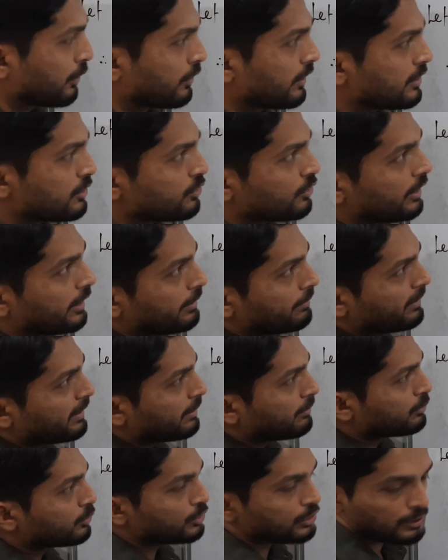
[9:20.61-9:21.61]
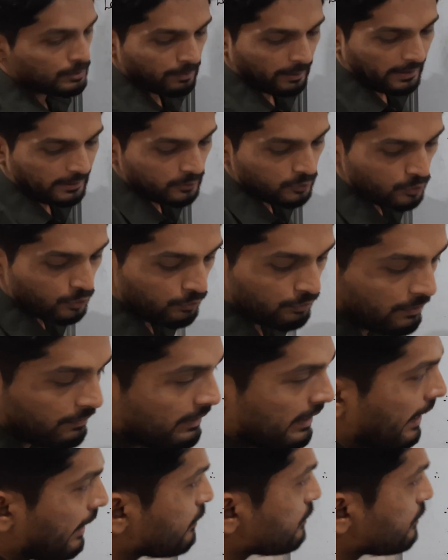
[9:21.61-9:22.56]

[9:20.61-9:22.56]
Okay, so let me remove this part so we will